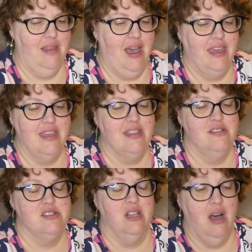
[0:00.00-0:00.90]
I think
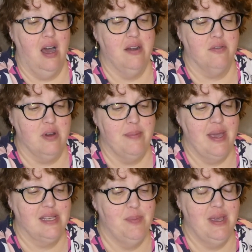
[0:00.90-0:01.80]
there's a lot of
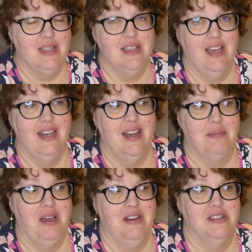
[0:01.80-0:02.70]
remakes being done, and I'm
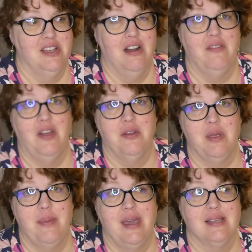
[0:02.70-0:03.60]
kind of tired of all the
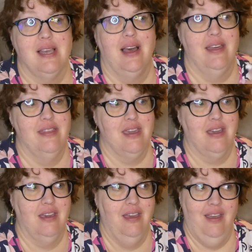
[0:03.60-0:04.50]
remakes. I
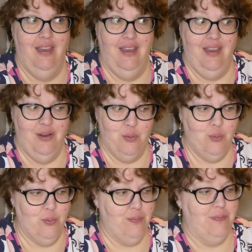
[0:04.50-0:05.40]
think
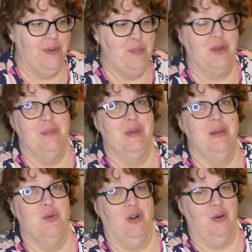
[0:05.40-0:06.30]
people can be
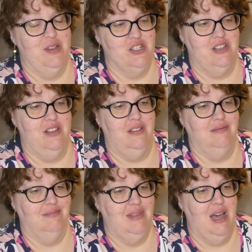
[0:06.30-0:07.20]
more original.
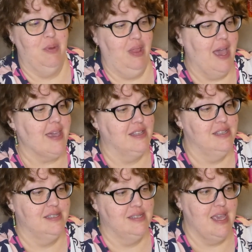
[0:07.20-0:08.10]
I would like
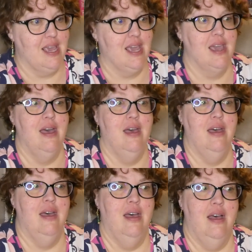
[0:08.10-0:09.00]
to see
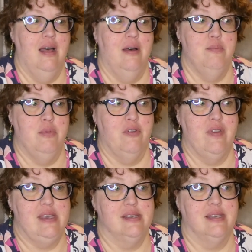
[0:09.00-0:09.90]

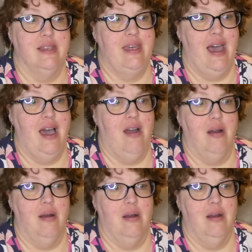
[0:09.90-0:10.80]
movies that
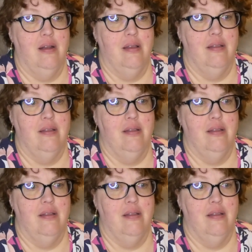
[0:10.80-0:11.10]
are